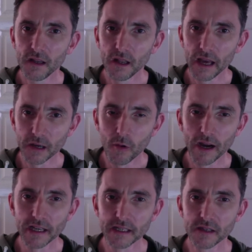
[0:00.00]

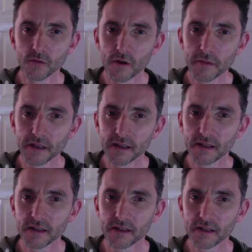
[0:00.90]
Likewise, the woman,
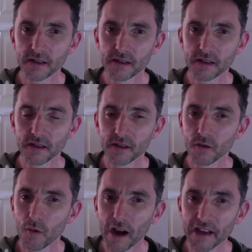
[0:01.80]
the
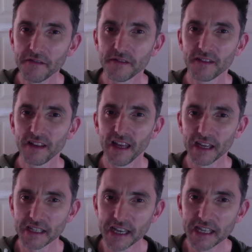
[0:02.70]
wife,
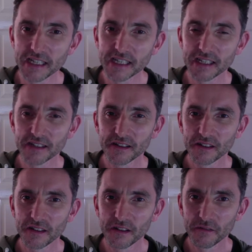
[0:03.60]
exists
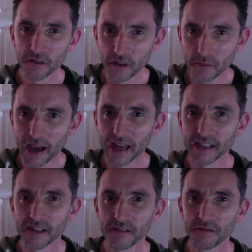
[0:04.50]
for the
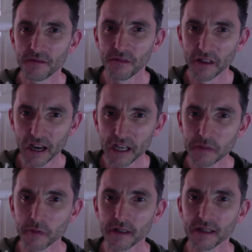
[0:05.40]
man, for the
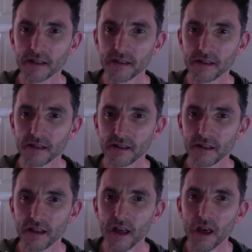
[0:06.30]
husband.
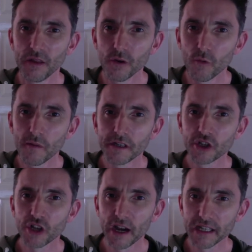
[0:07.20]
The woman
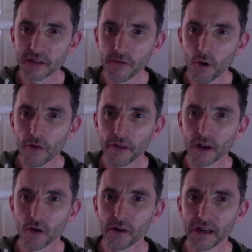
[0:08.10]
shines forth the
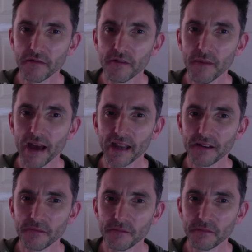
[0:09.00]
glory of the man.
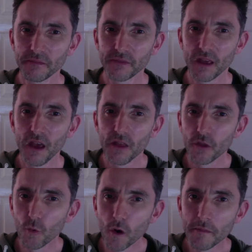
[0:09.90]

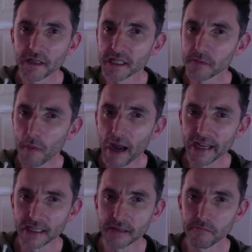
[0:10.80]
The woman's
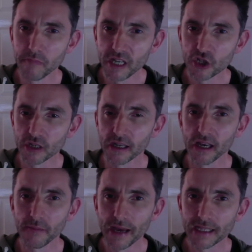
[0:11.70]
might, mission,
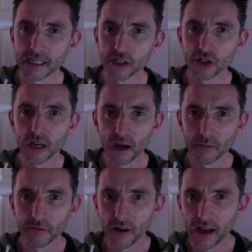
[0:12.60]
and message
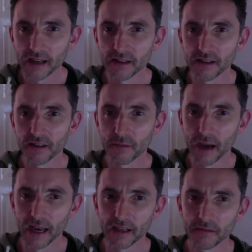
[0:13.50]
come via the
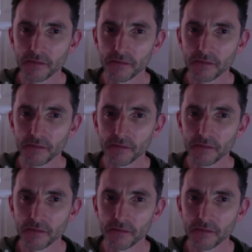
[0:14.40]
man.